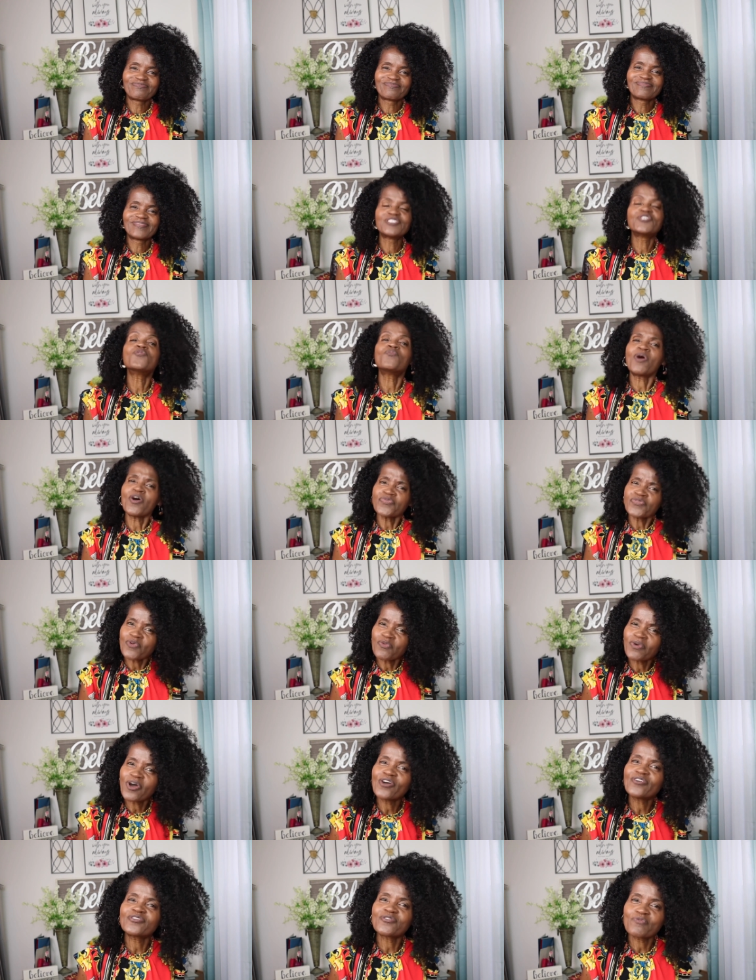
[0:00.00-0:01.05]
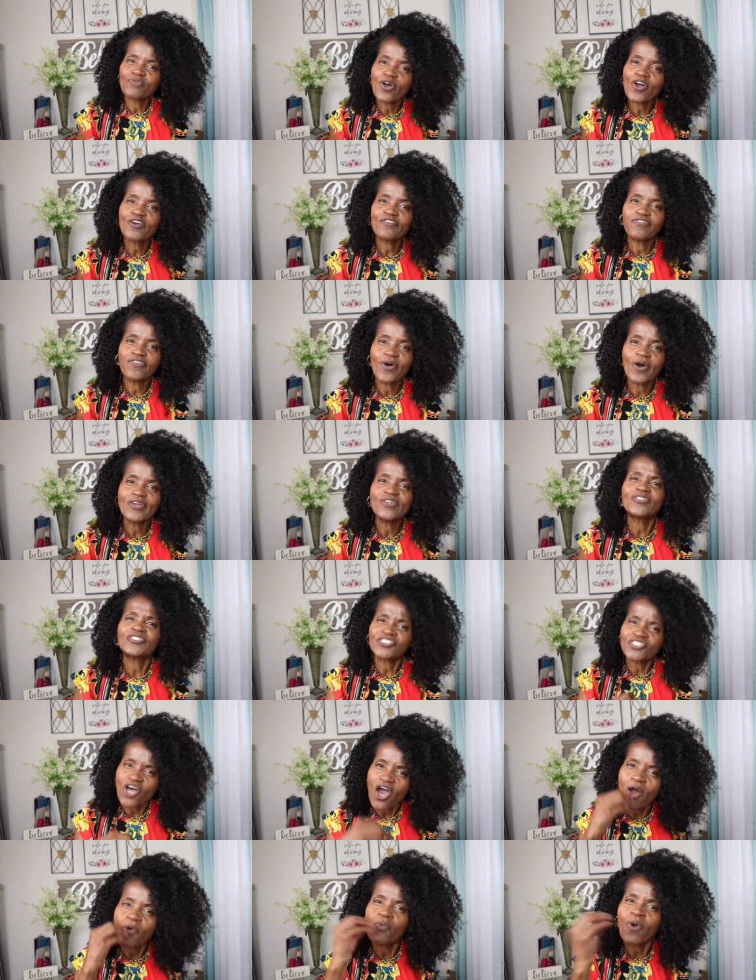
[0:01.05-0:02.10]
You want the word to work for you?
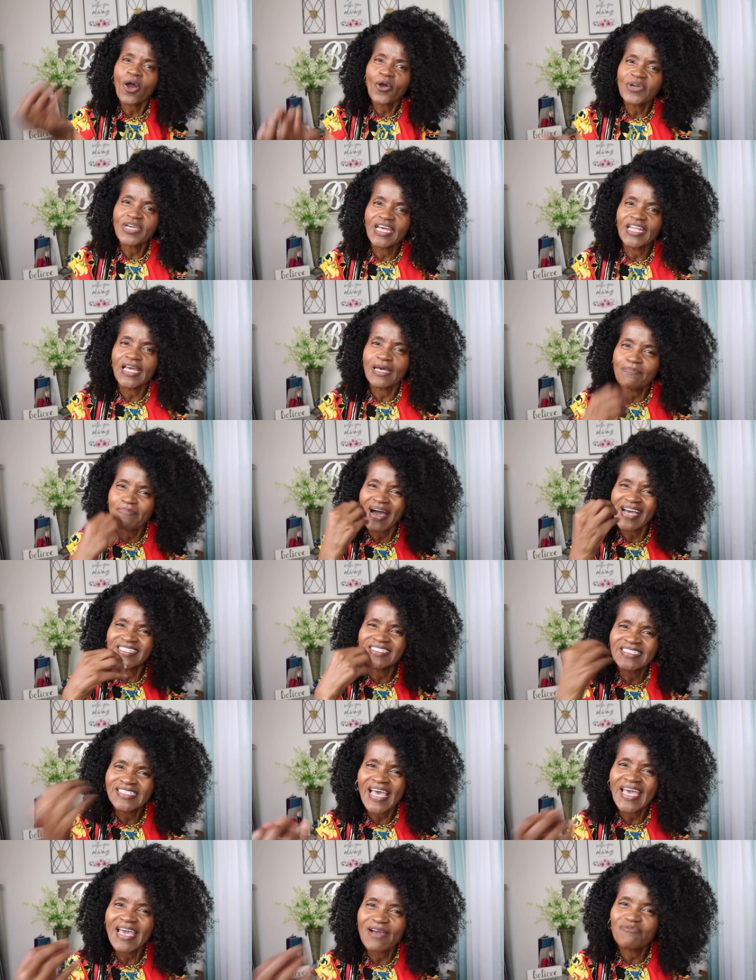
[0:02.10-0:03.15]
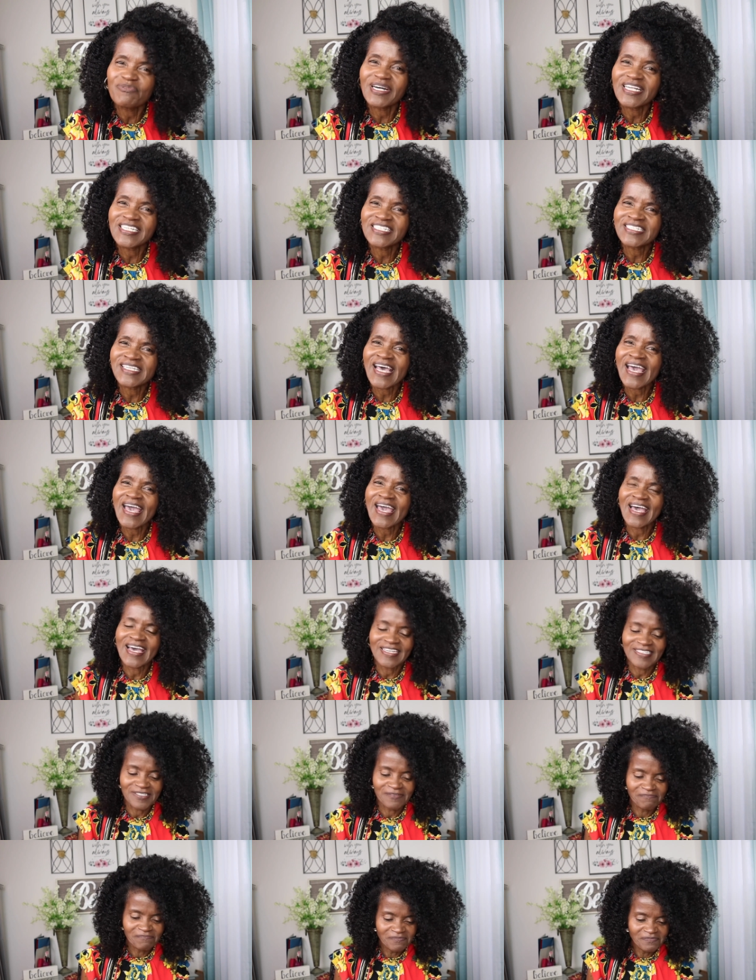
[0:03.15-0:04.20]
Start working it by saying what it
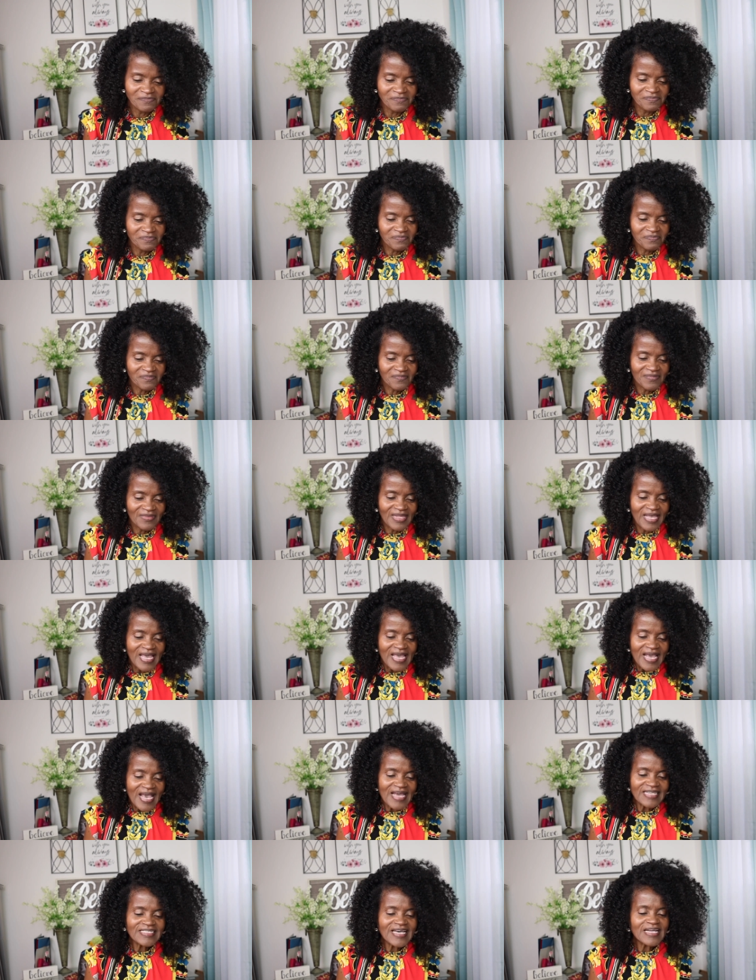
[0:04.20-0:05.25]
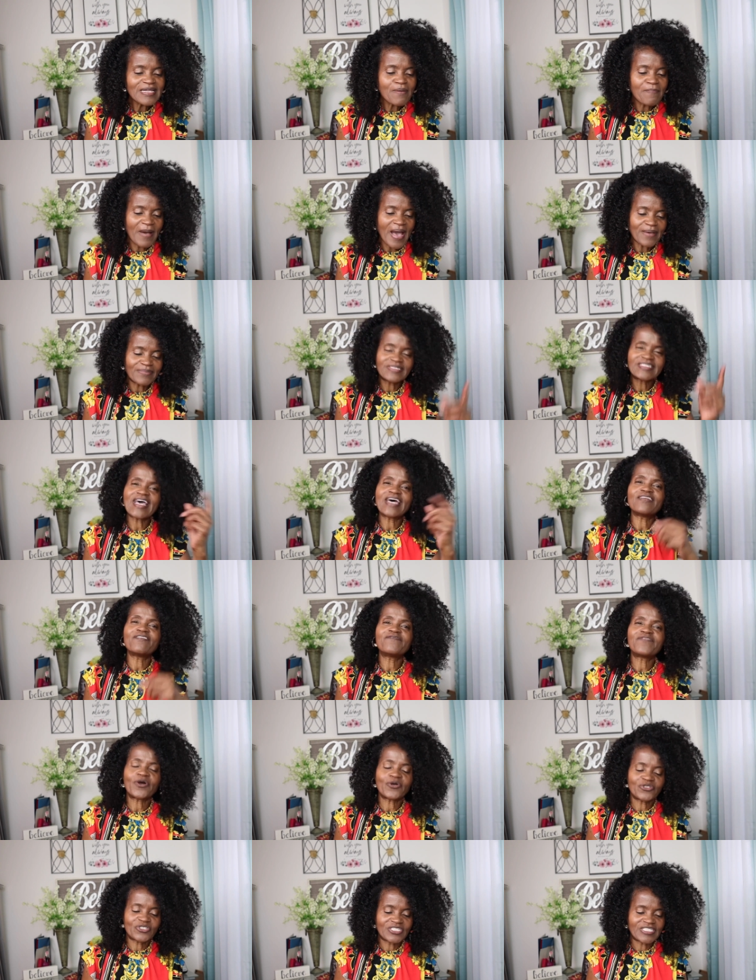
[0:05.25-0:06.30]
says. And Bible said in
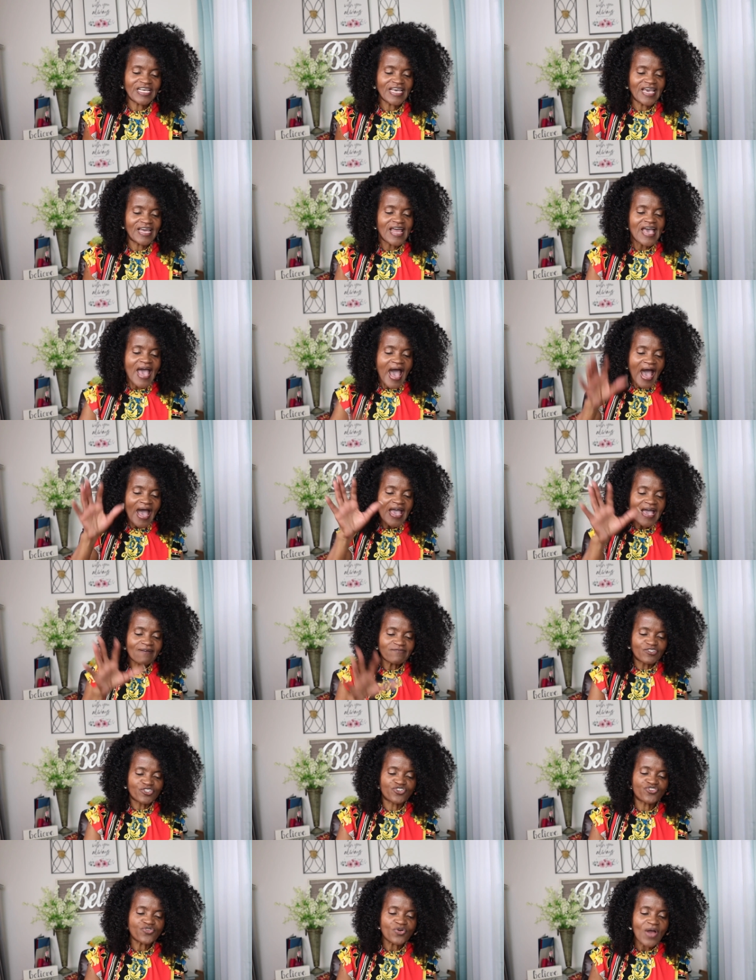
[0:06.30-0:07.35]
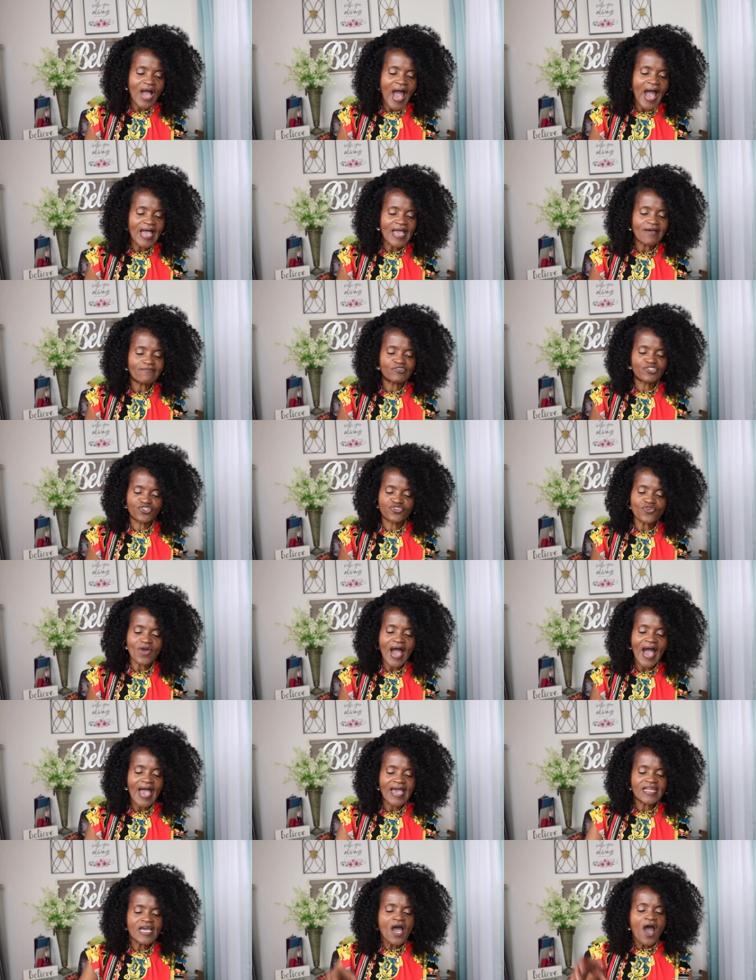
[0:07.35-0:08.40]
verse 10, I have, I have
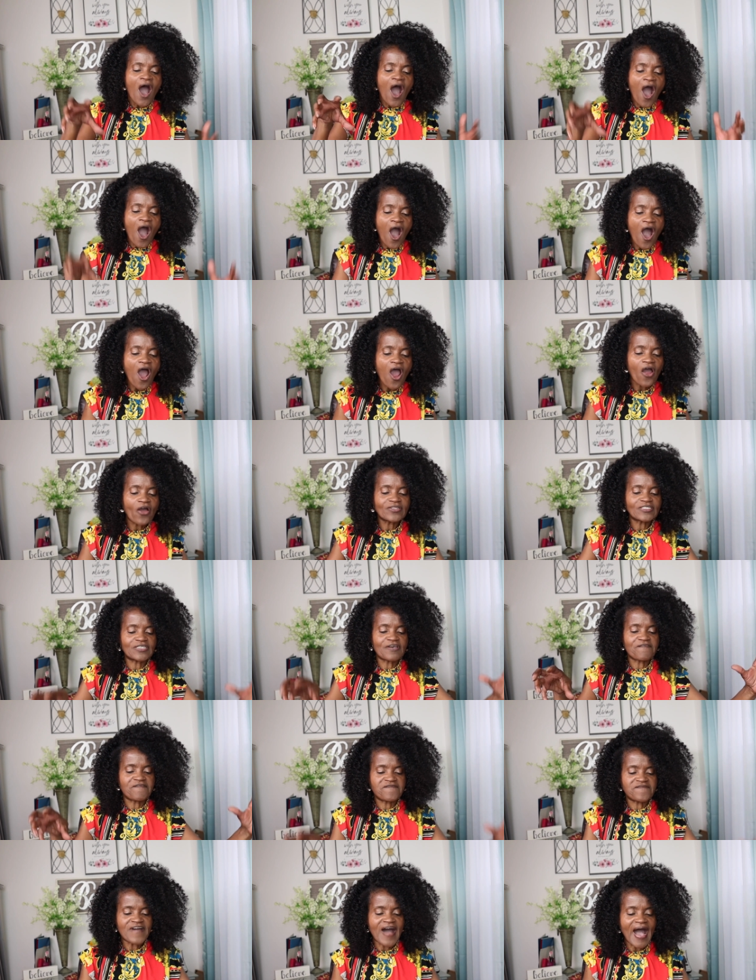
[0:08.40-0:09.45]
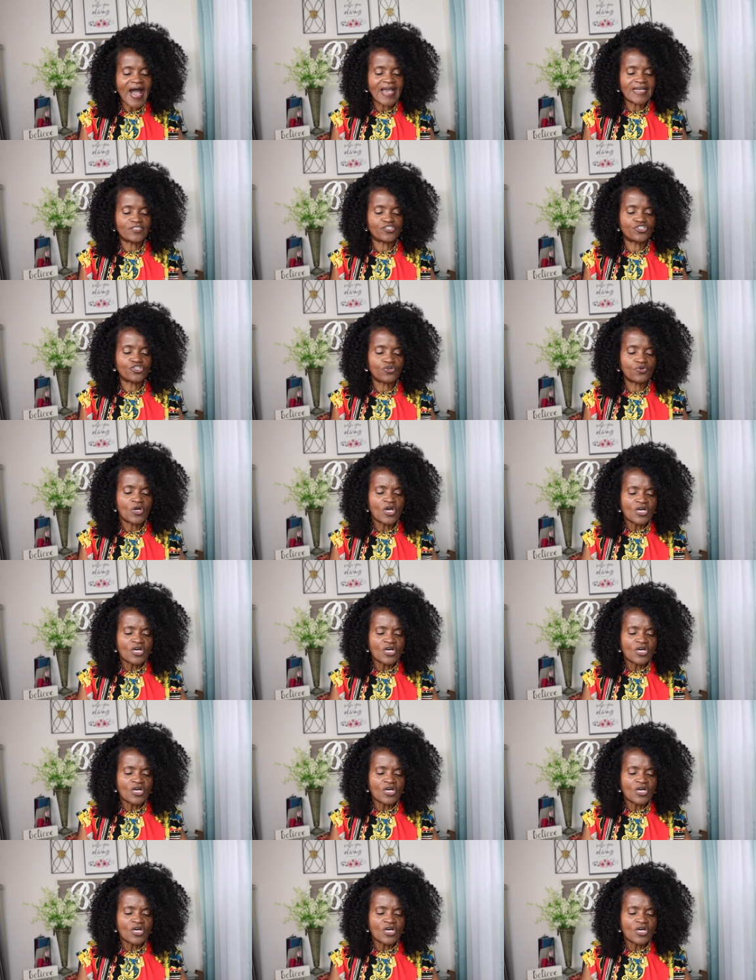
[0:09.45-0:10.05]
tried hard to find you.